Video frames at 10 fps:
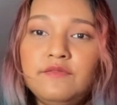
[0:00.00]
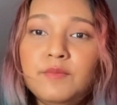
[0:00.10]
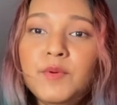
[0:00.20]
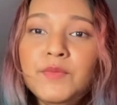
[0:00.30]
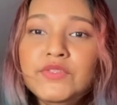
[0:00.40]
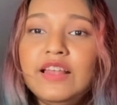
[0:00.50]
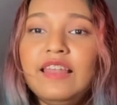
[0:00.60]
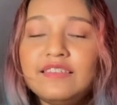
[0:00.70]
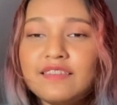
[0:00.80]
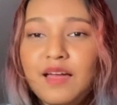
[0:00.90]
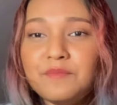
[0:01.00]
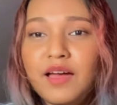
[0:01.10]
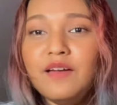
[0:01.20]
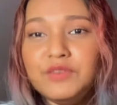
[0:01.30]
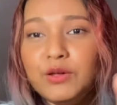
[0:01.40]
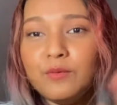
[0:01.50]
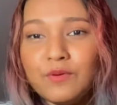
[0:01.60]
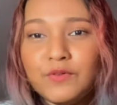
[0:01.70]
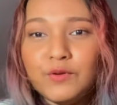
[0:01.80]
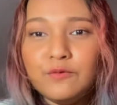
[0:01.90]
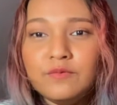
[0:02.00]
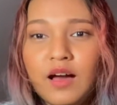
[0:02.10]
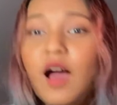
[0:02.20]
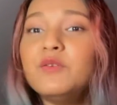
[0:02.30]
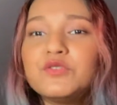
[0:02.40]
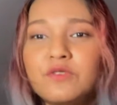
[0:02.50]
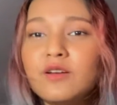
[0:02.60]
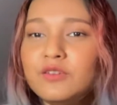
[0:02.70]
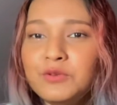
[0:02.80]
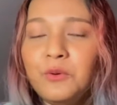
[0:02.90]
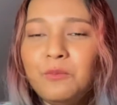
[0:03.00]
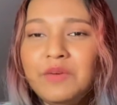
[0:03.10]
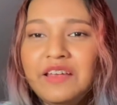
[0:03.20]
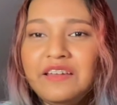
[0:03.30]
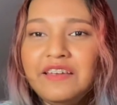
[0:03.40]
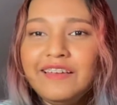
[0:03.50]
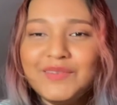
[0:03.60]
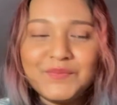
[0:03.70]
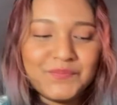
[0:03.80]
Remember that last time I had Dior perfume? I was struggling to open it.